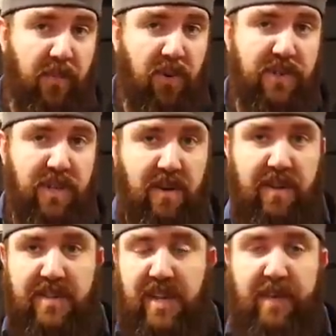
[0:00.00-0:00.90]
boards on
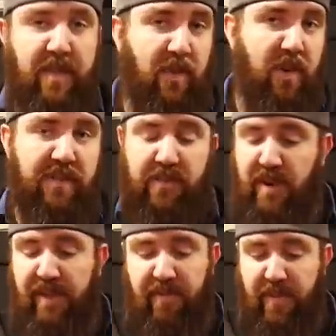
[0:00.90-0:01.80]
all the time. It works
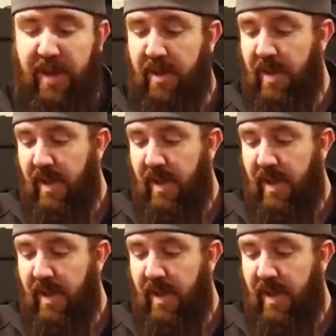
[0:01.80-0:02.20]
great for me.